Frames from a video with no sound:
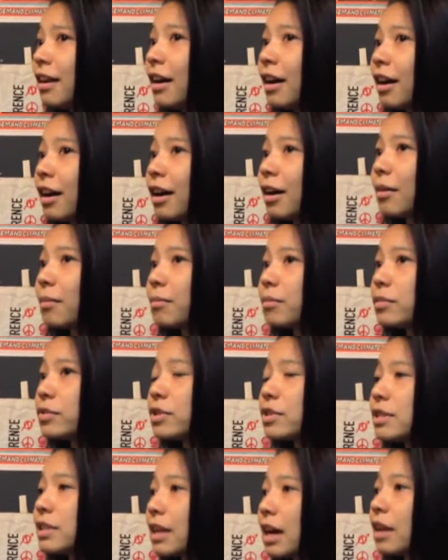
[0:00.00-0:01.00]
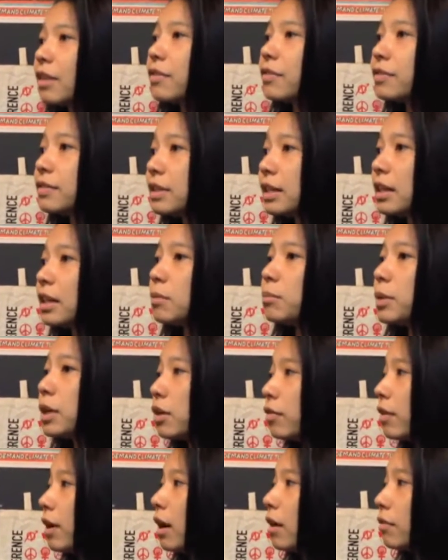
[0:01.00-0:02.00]
um, just to kind of see and be
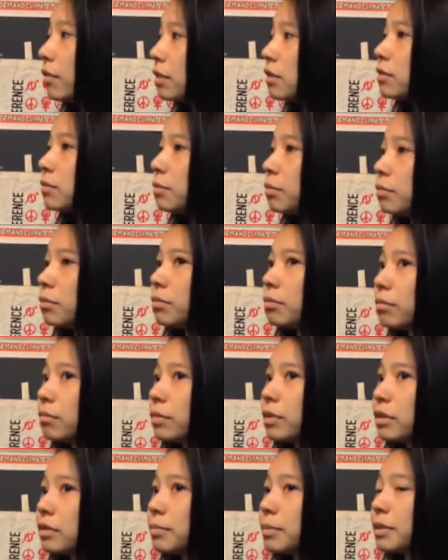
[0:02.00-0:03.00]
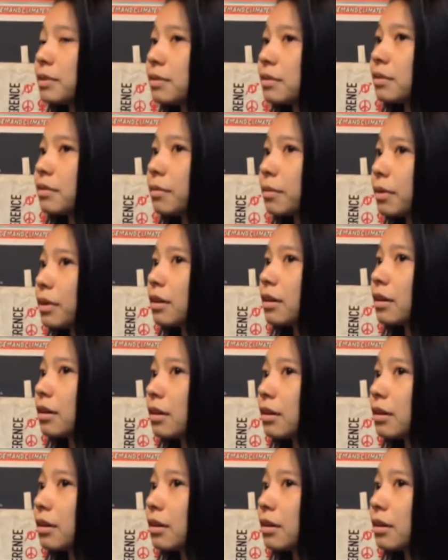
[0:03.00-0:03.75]
around these, these pieces of work.